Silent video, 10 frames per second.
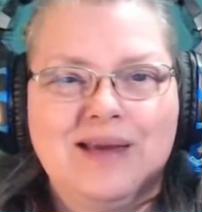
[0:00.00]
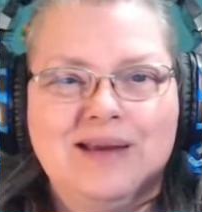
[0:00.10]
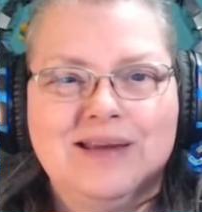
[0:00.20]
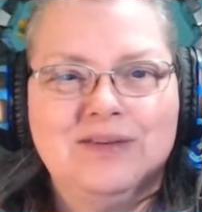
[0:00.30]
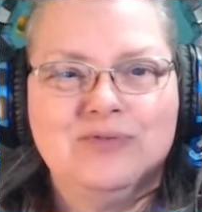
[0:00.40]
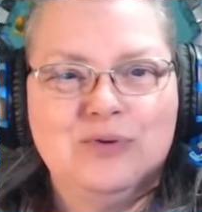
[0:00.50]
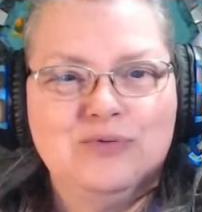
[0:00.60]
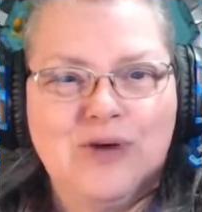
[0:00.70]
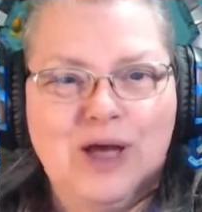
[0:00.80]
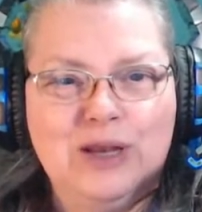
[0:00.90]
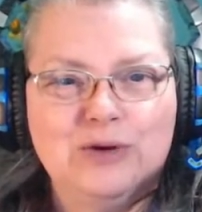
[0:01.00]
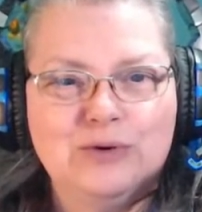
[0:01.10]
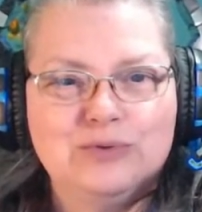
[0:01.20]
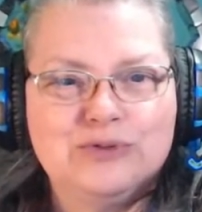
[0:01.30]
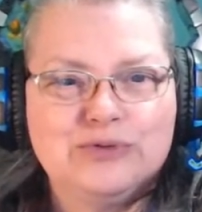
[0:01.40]
If you
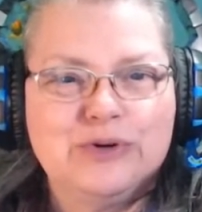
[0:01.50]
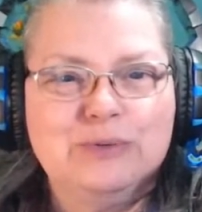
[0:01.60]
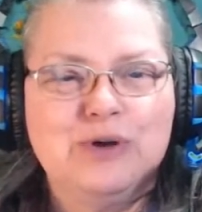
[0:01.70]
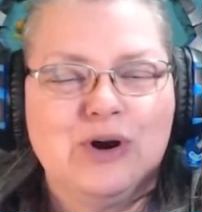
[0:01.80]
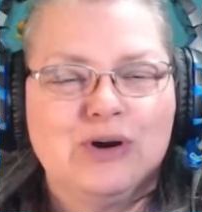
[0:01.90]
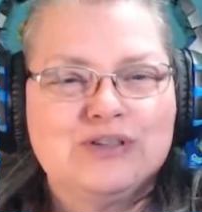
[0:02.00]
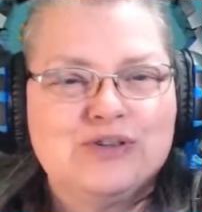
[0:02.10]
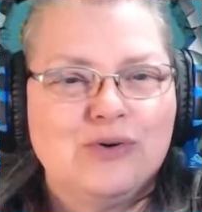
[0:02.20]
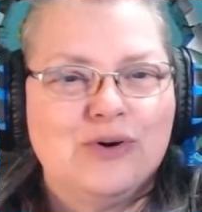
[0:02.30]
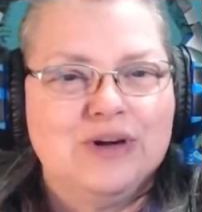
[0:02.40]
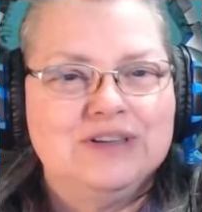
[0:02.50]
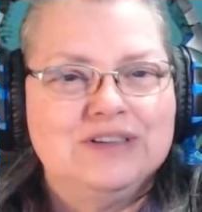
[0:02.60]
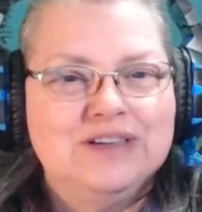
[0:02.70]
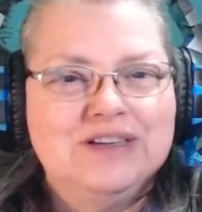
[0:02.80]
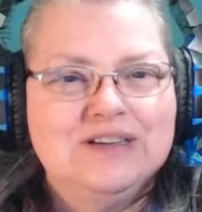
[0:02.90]
follow StreamYards on
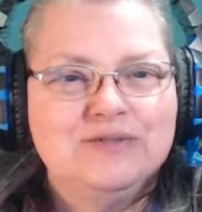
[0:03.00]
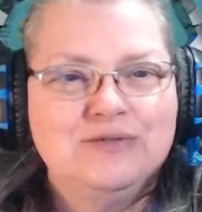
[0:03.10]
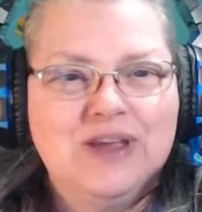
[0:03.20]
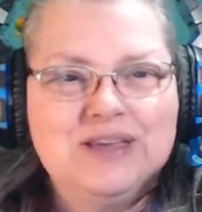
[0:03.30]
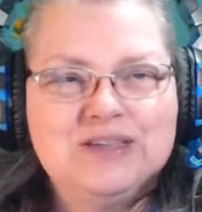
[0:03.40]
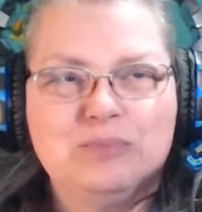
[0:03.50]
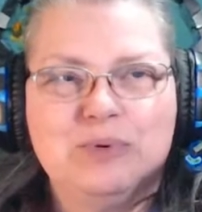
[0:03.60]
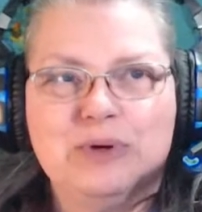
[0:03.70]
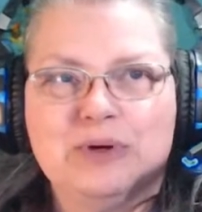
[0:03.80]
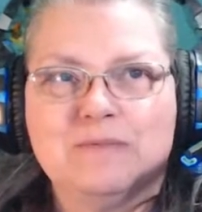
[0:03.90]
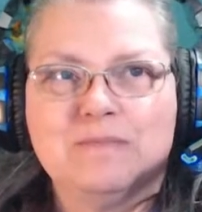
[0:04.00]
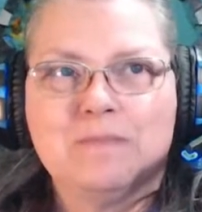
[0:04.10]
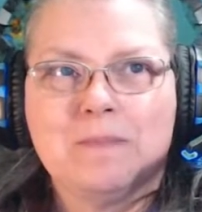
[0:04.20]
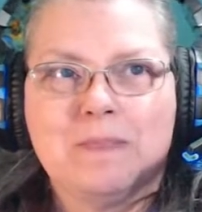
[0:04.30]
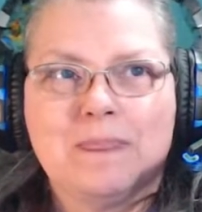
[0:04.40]
Facebook,
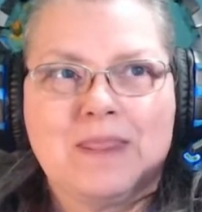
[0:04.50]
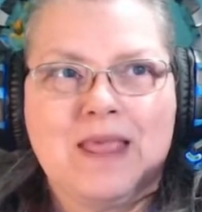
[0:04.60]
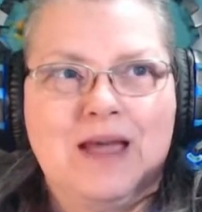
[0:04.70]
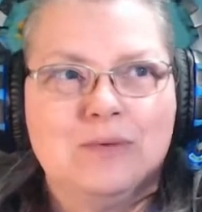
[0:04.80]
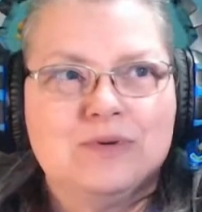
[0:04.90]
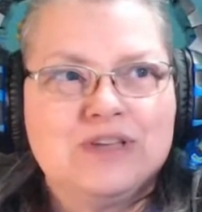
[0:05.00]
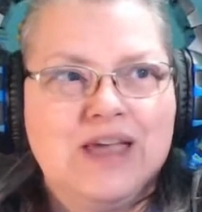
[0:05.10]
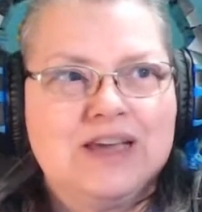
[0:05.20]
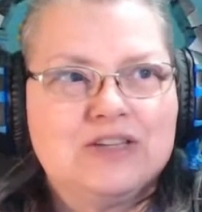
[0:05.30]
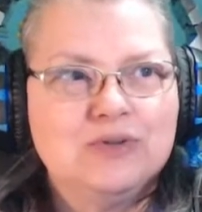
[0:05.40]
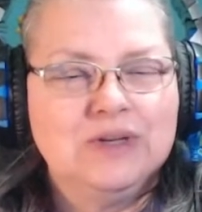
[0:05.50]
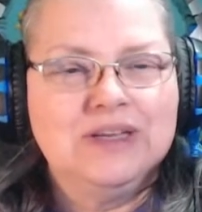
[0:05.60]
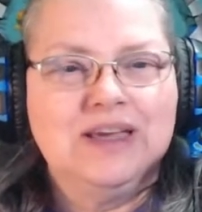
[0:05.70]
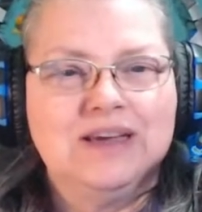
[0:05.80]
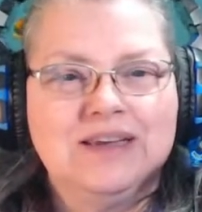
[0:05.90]
I was
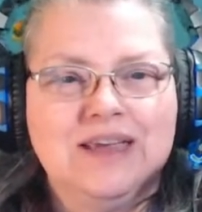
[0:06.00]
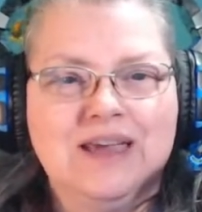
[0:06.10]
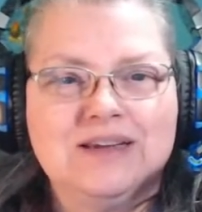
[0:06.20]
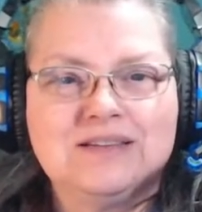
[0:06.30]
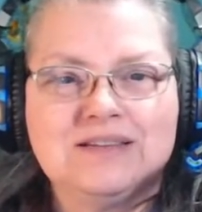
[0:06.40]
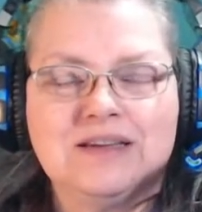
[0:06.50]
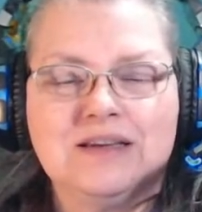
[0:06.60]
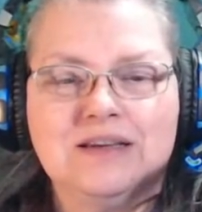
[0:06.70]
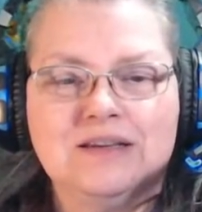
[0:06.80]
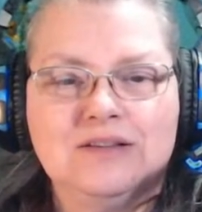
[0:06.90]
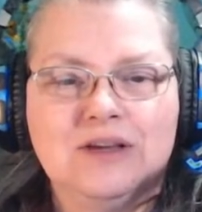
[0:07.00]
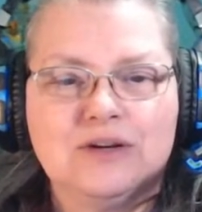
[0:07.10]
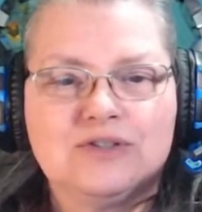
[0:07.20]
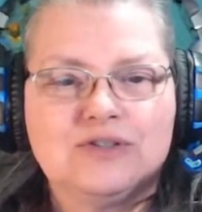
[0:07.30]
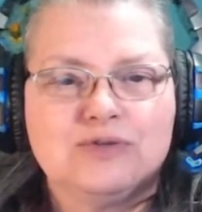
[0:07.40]
actually a guest in
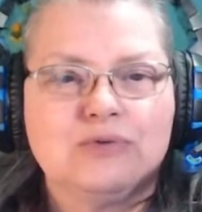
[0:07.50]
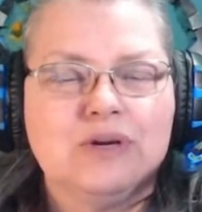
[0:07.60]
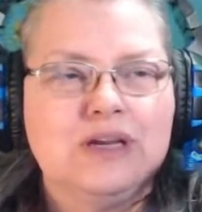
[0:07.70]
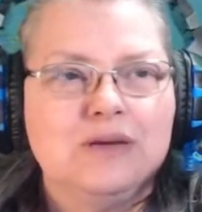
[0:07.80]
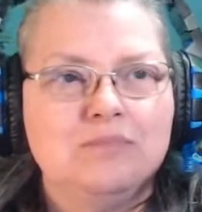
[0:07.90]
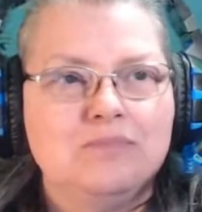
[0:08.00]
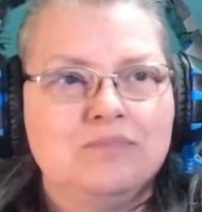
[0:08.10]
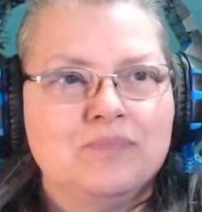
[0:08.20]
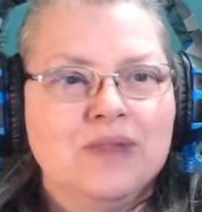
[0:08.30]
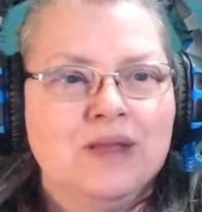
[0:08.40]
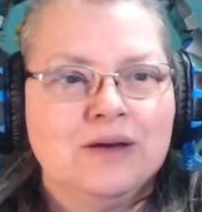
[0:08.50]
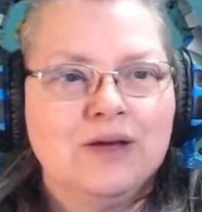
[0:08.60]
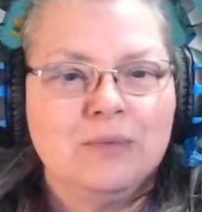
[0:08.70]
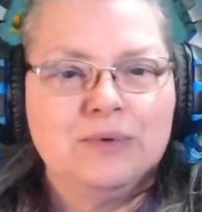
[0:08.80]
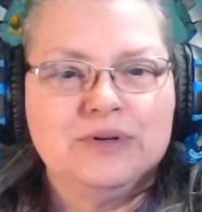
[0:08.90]
their stream a
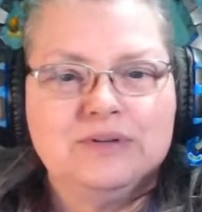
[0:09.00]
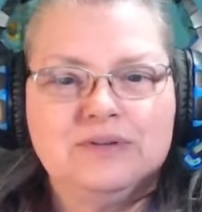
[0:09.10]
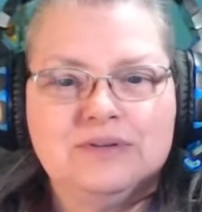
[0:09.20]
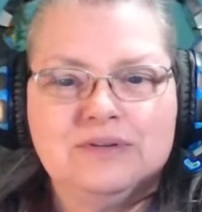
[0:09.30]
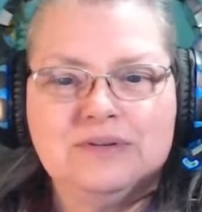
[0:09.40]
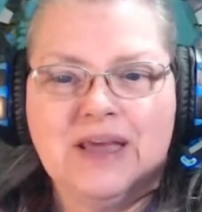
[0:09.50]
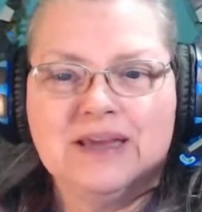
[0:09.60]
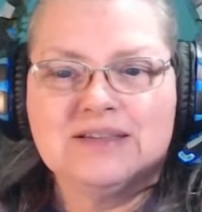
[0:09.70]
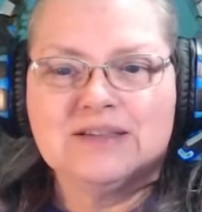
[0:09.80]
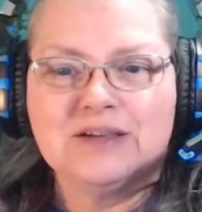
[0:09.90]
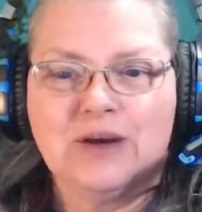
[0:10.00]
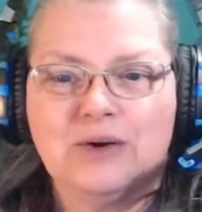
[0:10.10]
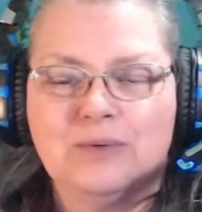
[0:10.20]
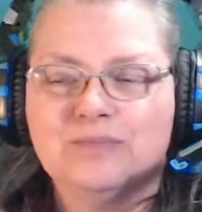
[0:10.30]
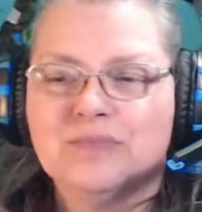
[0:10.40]
couple nights
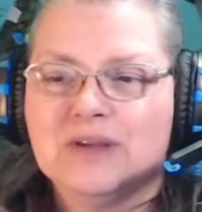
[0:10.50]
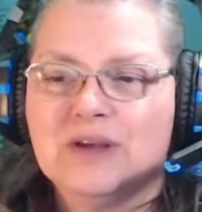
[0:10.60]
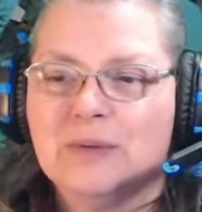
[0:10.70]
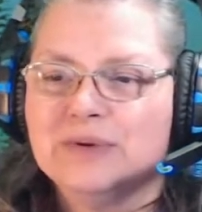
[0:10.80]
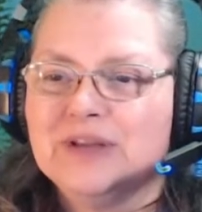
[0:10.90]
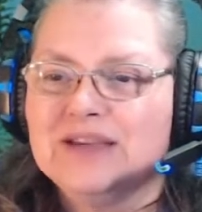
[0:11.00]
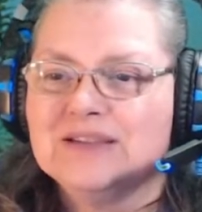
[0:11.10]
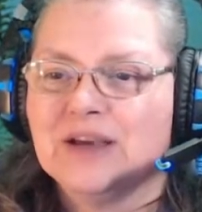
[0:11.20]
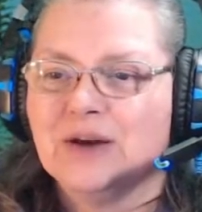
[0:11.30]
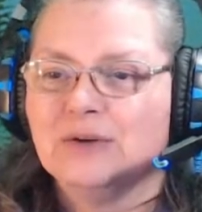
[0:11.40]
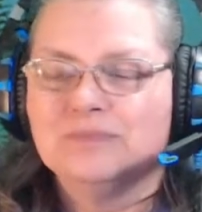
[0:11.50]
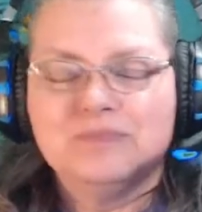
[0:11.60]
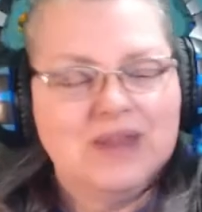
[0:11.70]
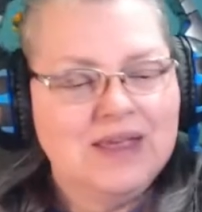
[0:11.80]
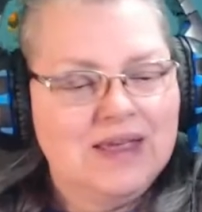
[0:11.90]
ago, a couple days ago.
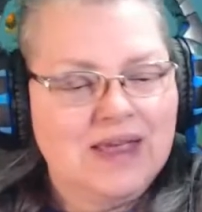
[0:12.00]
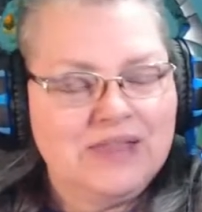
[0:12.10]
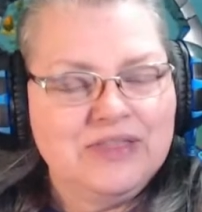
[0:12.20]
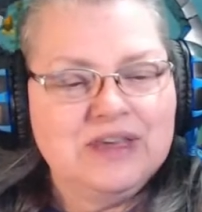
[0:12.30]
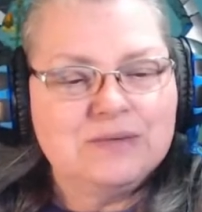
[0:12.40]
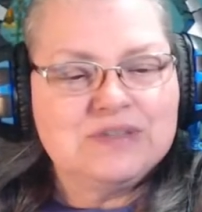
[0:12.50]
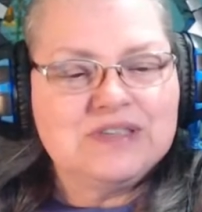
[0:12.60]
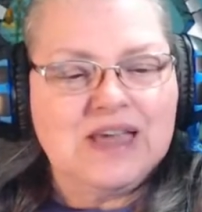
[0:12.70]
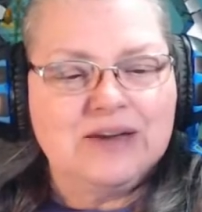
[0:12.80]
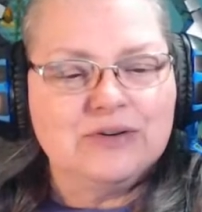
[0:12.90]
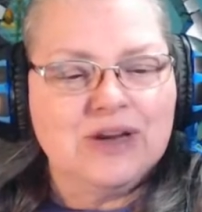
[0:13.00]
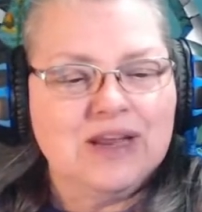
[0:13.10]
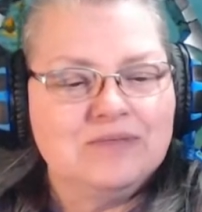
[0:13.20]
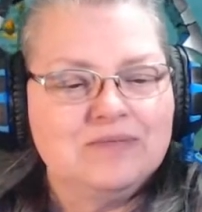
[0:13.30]
I think it was Saturday.